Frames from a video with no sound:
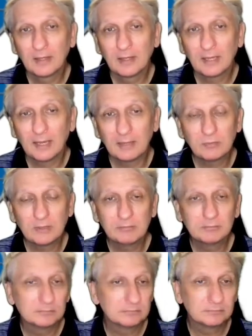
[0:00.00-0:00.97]
Every
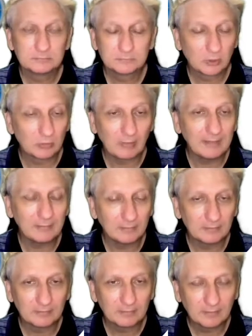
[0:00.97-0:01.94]
great
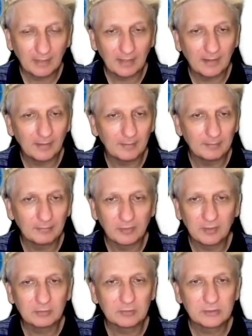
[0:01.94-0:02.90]
um,
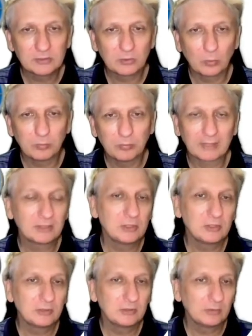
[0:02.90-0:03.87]
theorist or
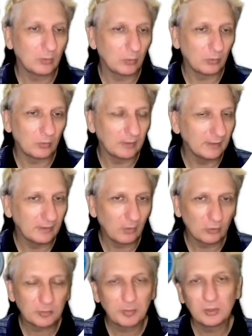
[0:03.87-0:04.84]
practitioner or
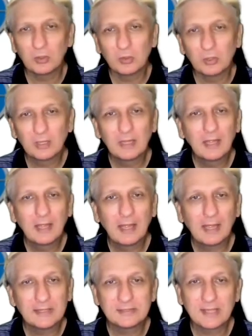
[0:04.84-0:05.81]
entrepreneur
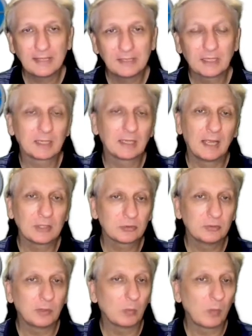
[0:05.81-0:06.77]
has sat in a
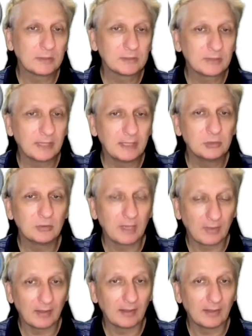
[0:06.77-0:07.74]
classroom at one stage or
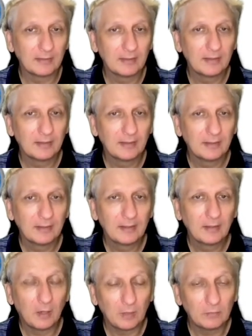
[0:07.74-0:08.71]
another,
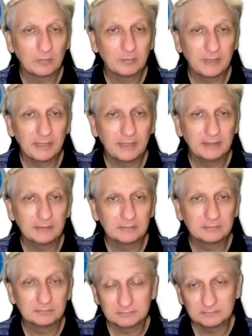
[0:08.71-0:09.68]
often
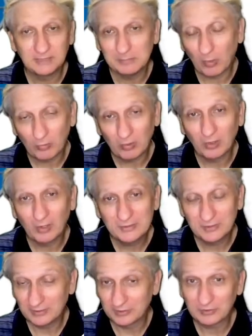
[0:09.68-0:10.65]
being demoralized
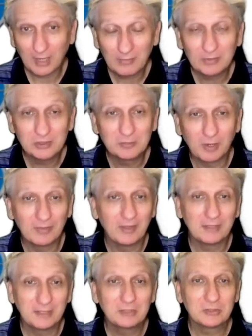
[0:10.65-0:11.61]
and discouraged by their
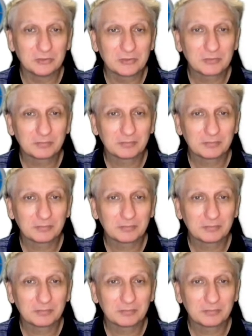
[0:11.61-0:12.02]
teachers.